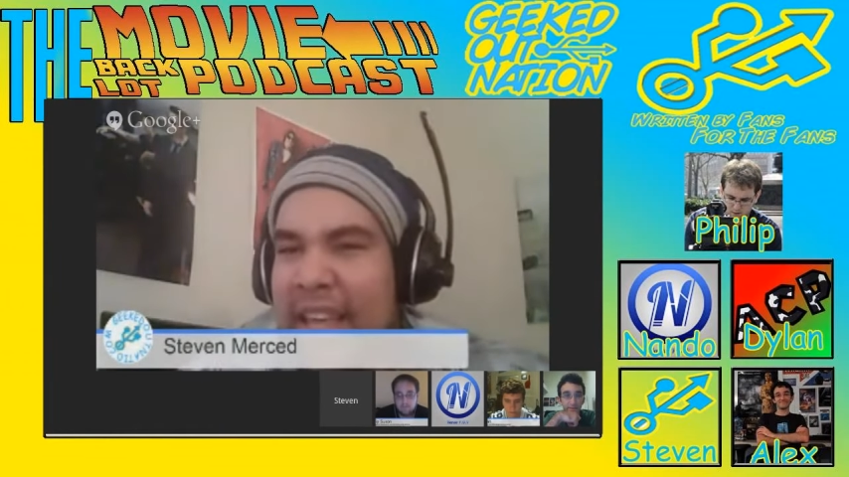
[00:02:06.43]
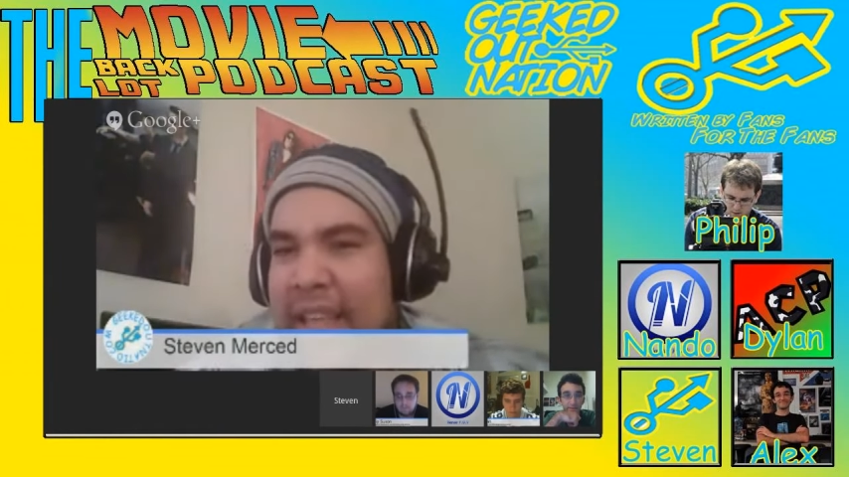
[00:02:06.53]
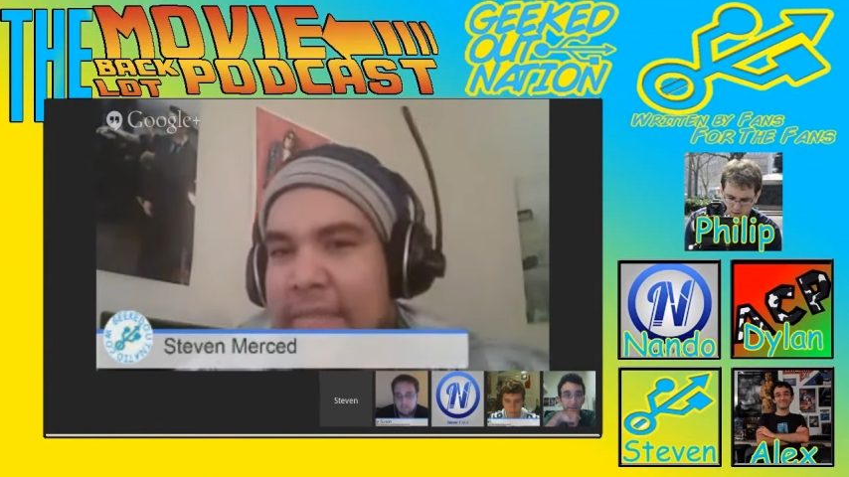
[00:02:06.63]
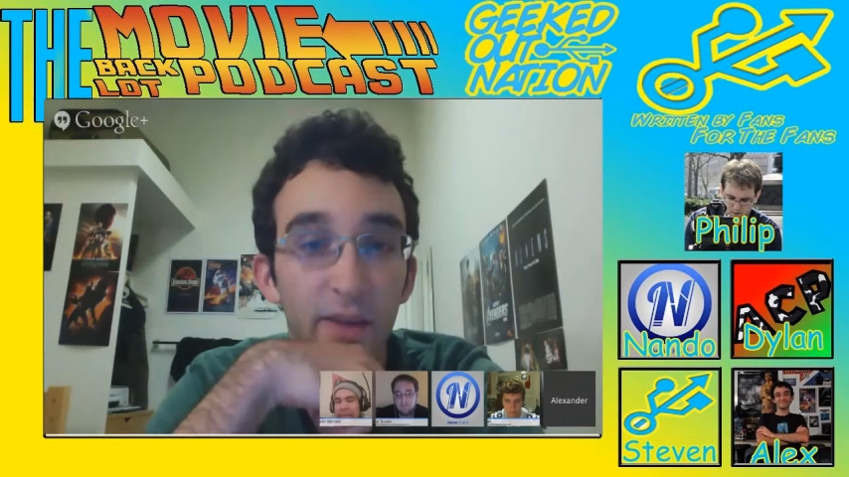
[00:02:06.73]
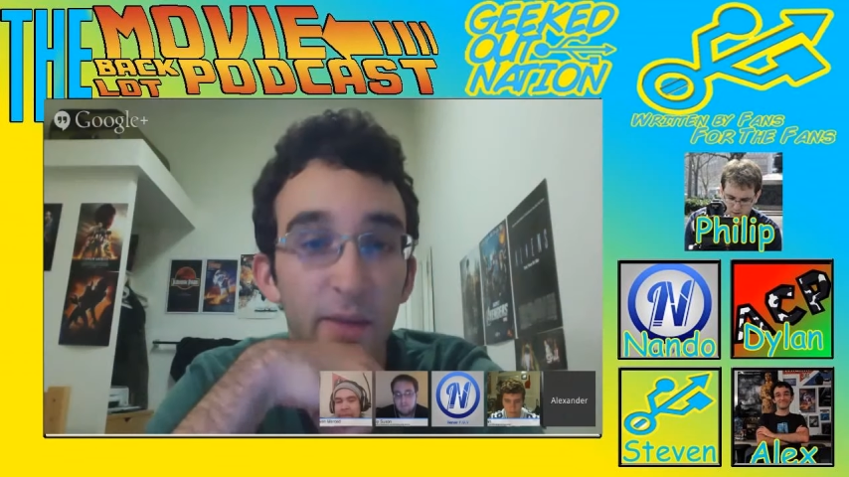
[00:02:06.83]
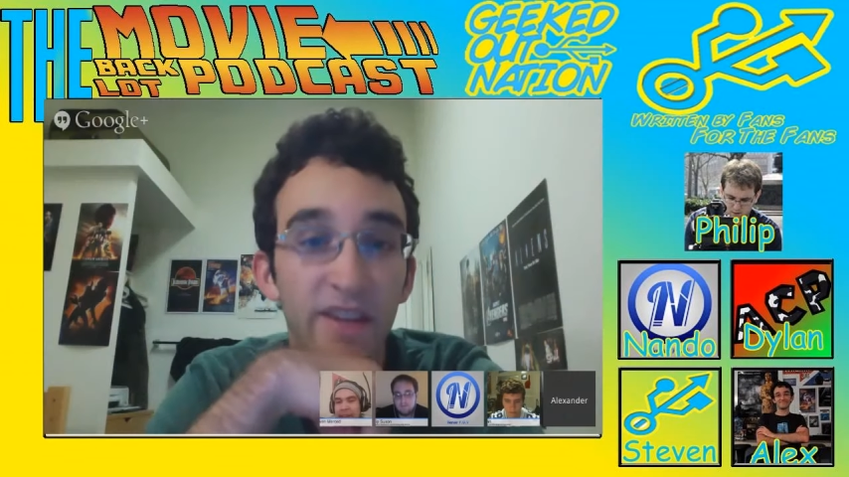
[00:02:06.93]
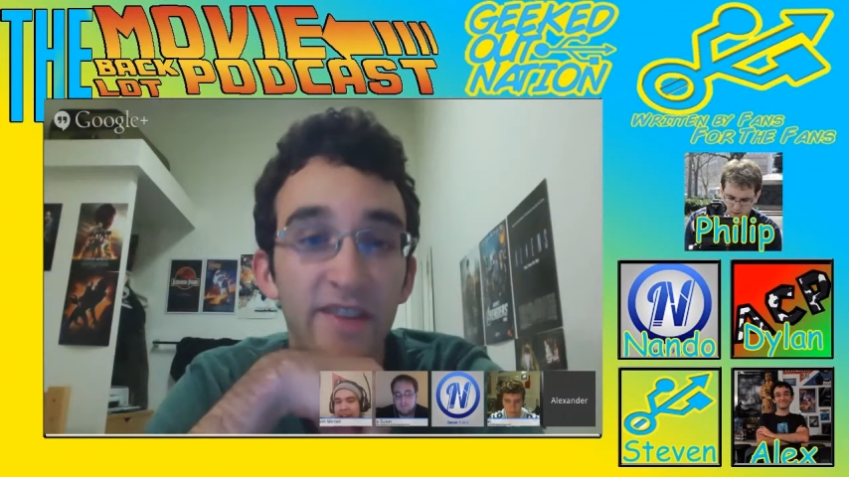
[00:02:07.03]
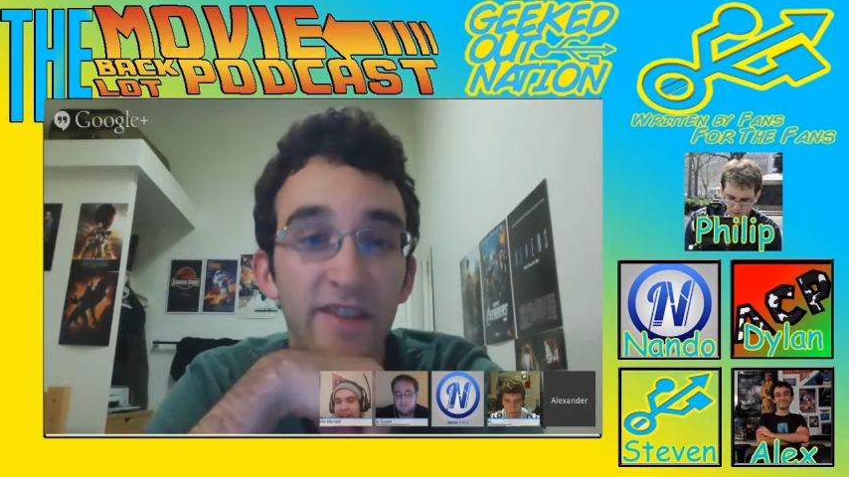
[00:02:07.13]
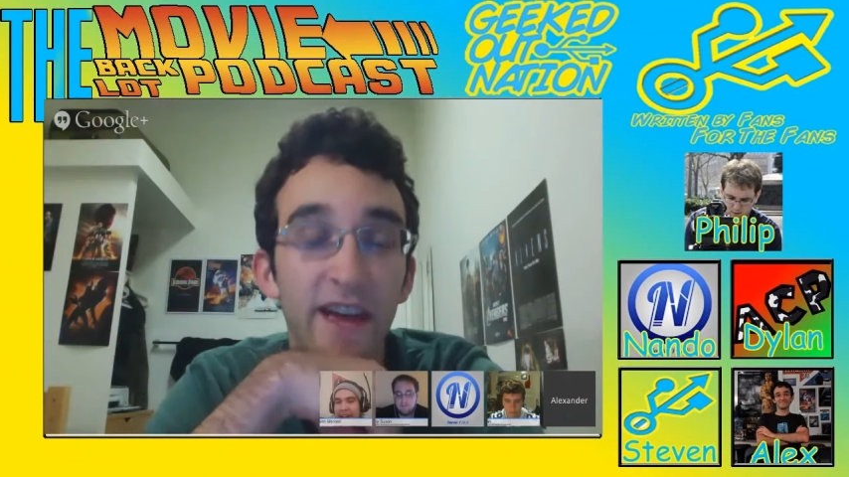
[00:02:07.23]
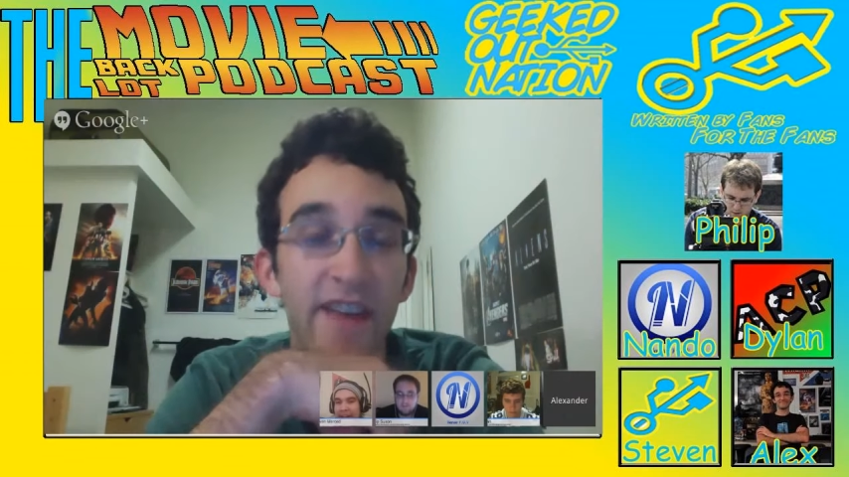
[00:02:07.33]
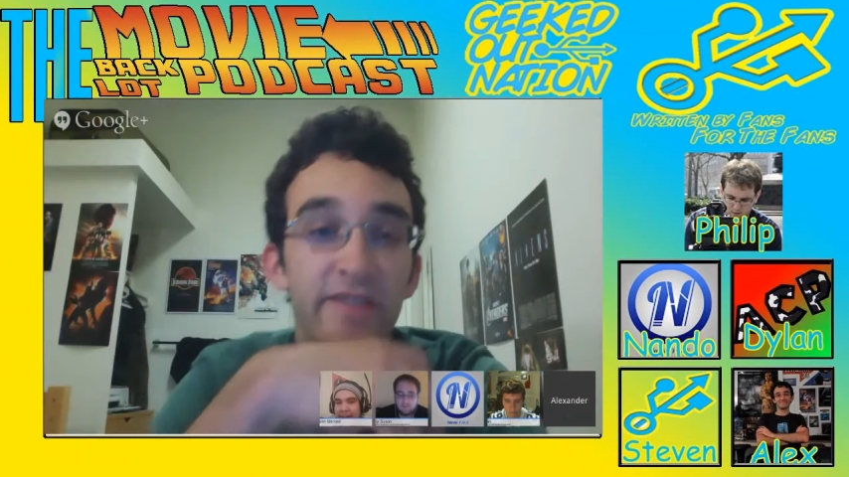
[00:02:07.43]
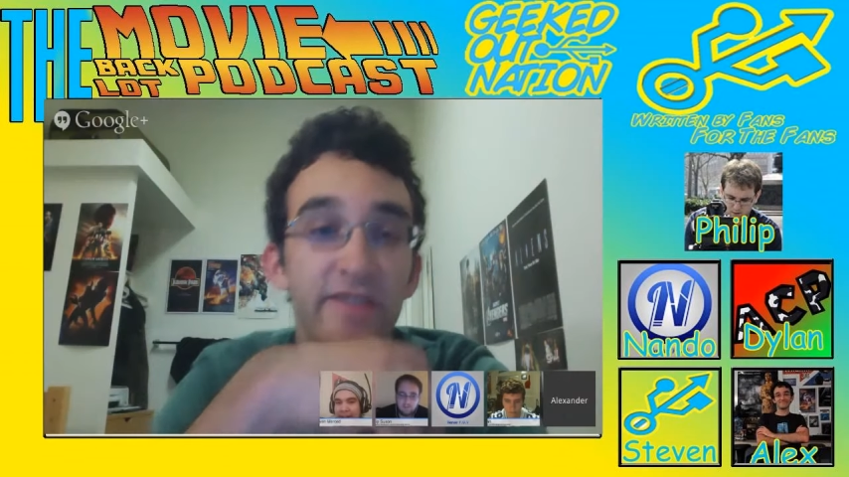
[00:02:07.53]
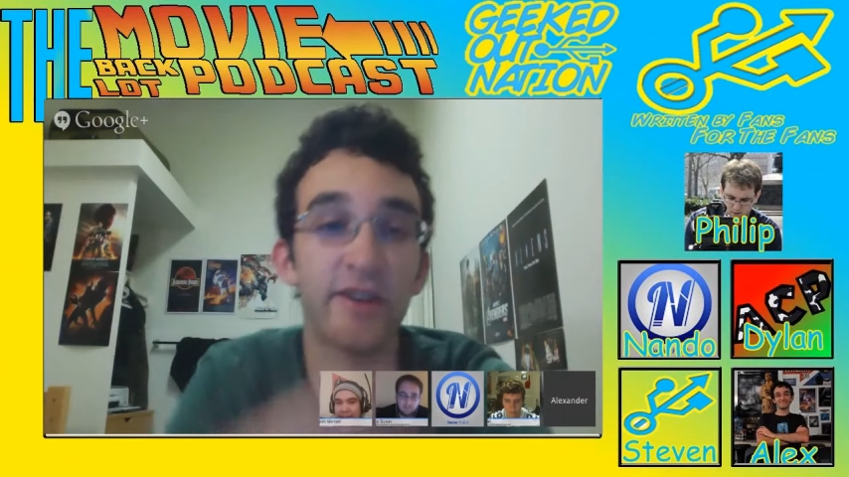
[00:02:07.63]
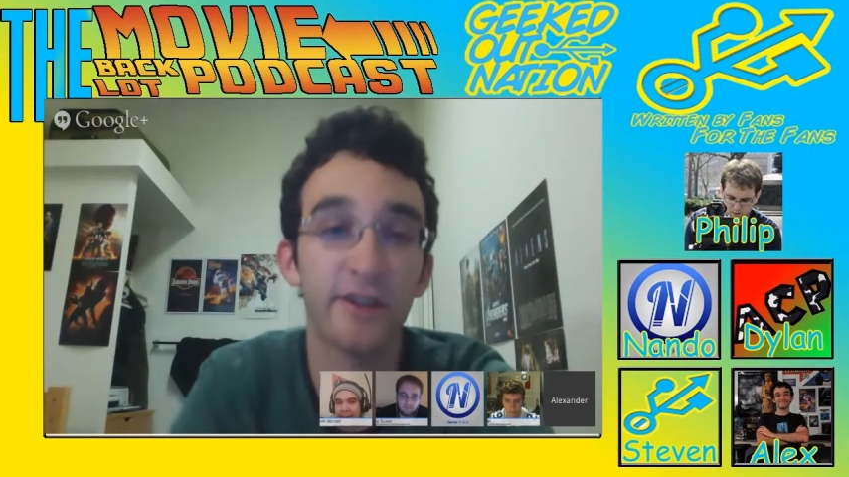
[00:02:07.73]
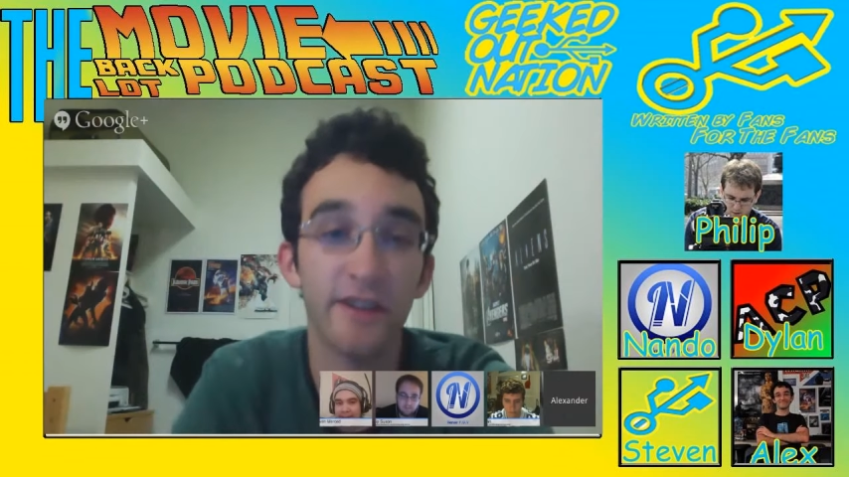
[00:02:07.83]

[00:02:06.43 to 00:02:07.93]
yeah, but he still has the